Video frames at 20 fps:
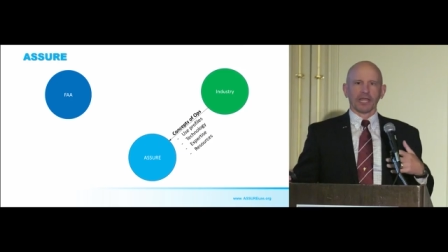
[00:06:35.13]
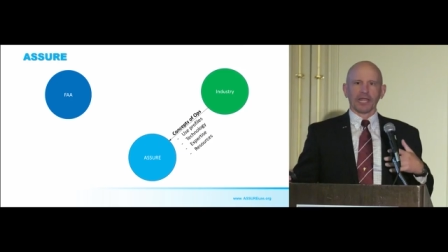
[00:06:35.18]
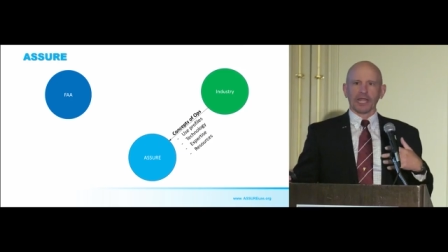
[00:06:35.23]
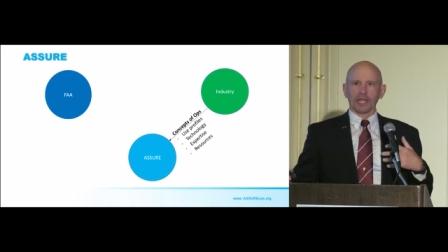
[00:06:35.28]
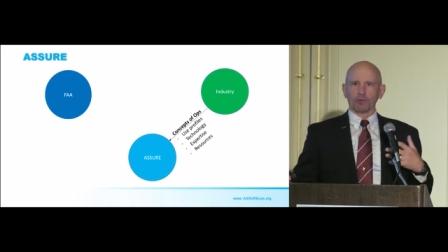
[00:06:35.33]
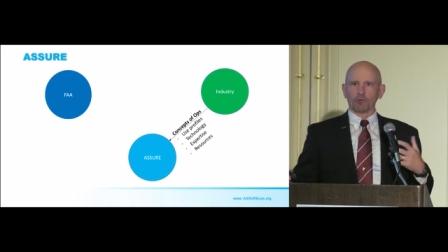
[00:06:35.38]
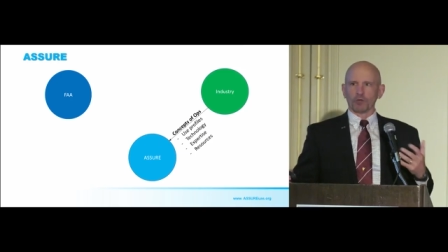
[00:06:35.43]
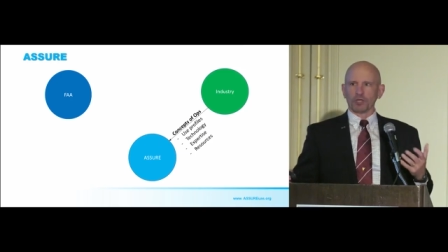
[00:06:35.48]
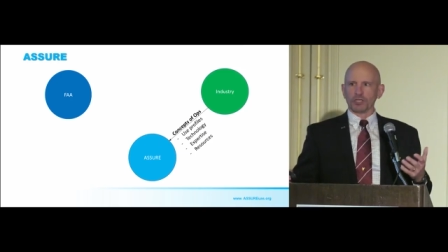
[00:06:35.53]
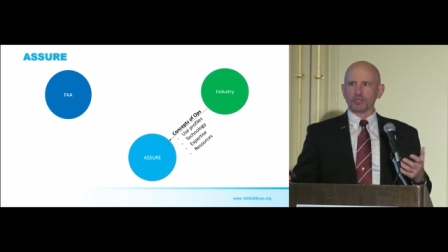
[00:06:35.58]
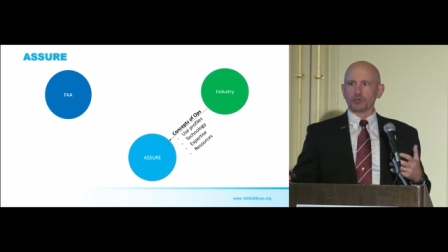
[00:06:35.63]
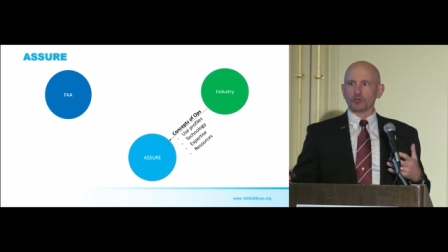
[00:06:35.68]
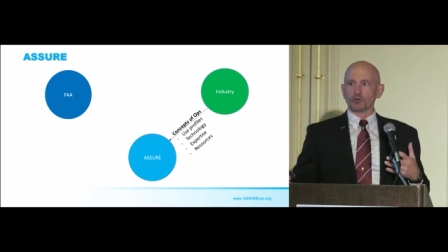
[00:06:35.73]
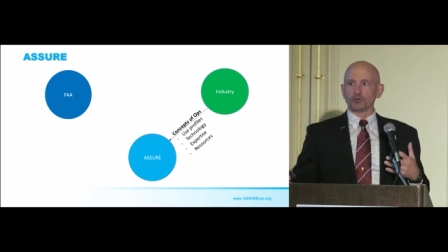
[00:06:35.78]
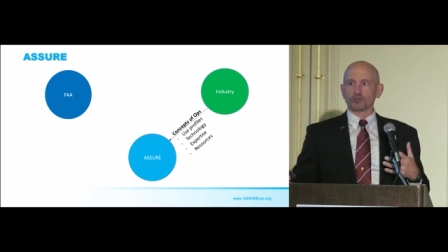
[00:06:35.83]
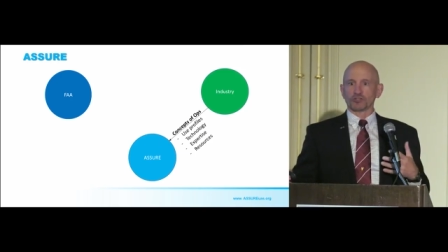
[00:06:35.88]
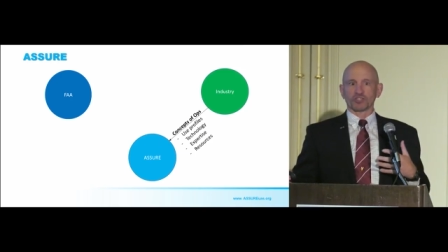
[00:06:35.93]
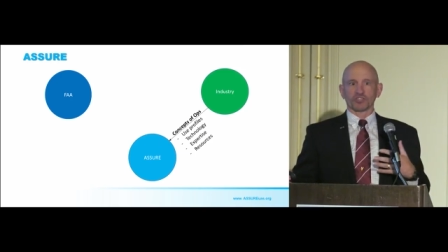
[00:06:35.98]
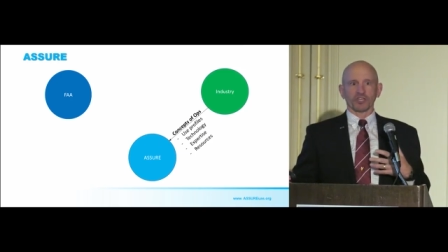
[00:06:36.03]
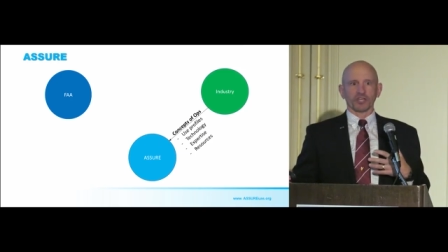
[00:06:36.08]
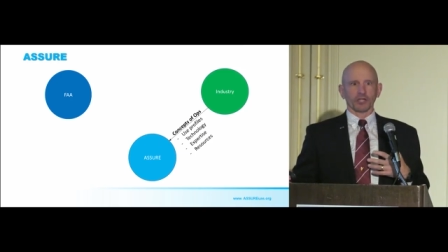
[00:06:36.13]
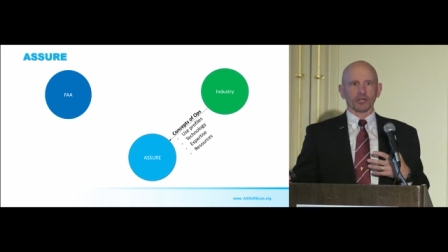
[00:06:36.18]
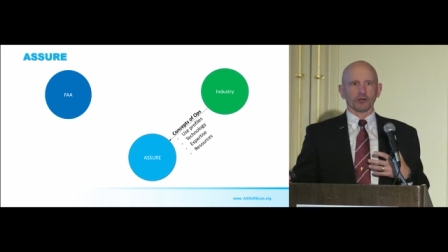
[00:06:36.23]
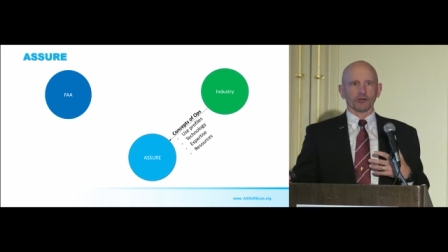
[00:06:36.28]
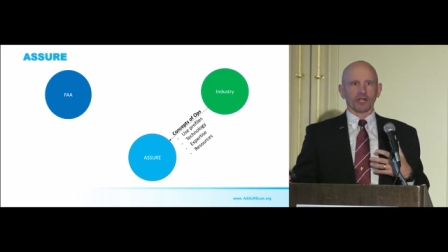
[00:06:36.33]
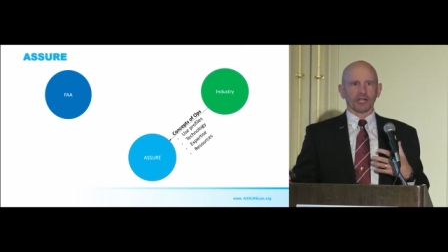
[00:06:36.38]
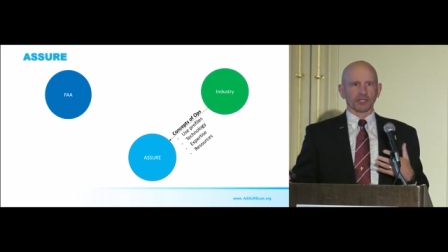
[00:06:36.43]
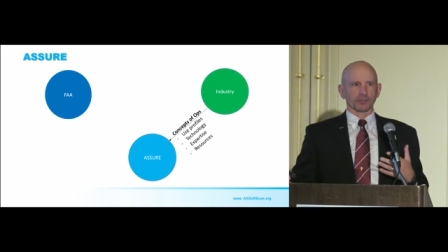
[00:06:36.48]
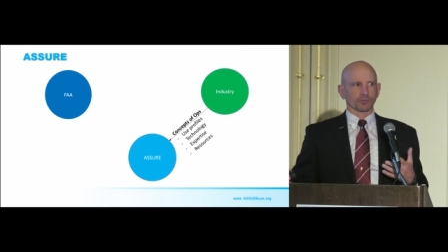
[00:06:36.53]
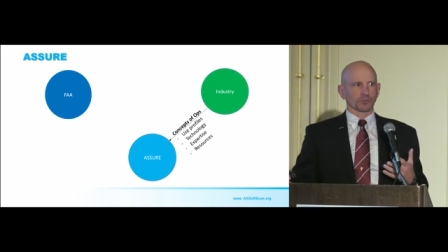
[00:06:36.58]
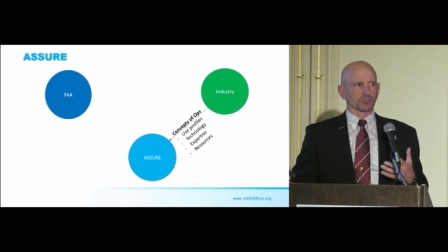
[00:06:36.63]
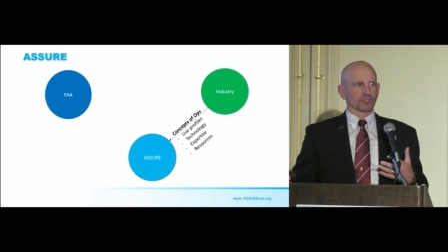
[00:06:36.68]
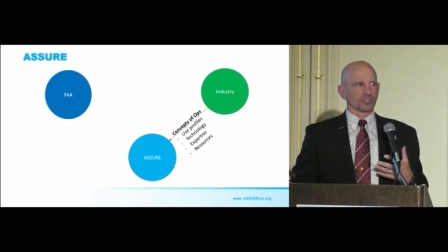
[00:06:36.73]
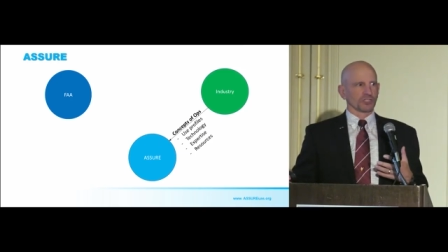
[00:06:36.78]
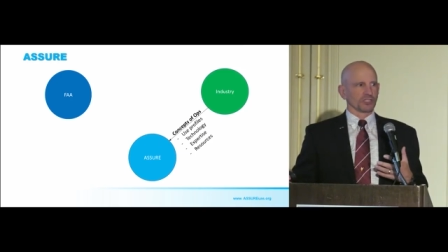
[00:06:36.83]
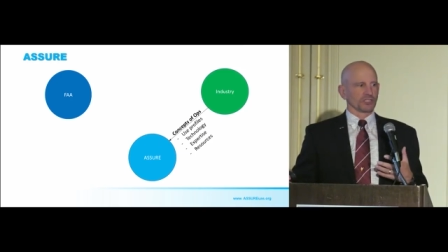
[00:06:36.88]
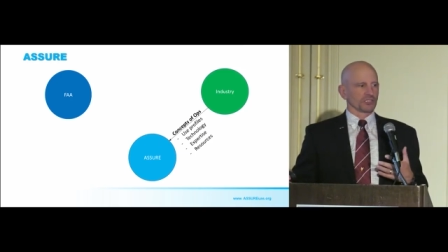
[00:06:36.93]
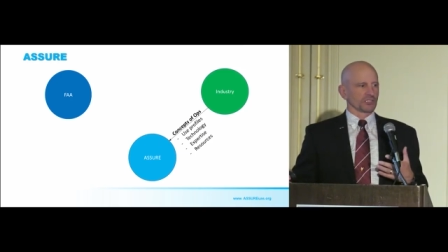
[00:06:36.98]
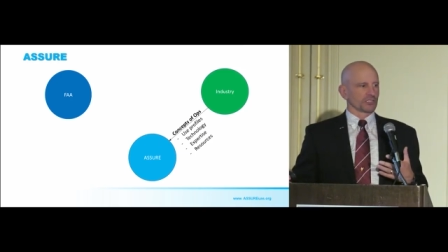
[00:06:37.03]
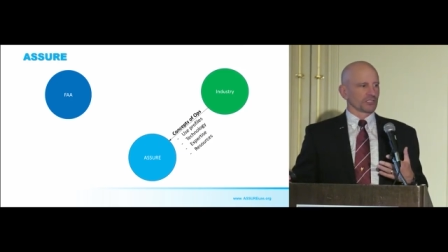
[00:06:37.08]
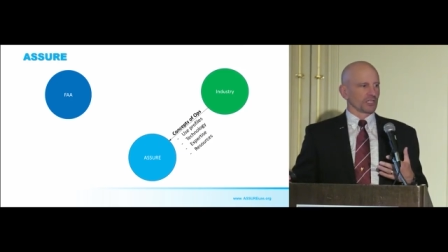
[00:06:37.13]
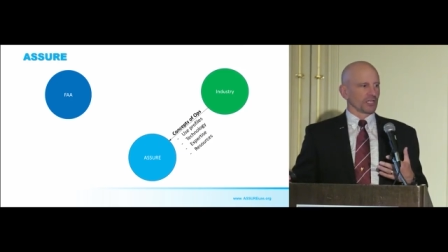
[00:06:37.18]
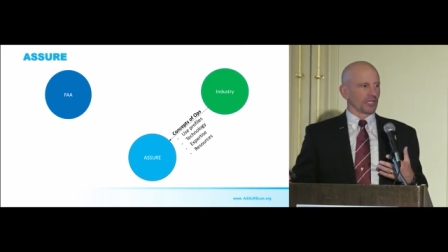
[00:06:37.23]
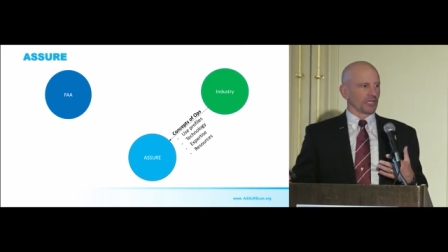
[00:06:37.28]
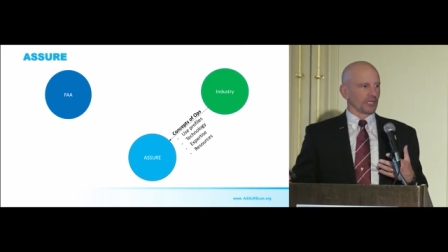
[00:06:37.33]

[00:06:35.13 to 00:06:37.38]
and we use their expertise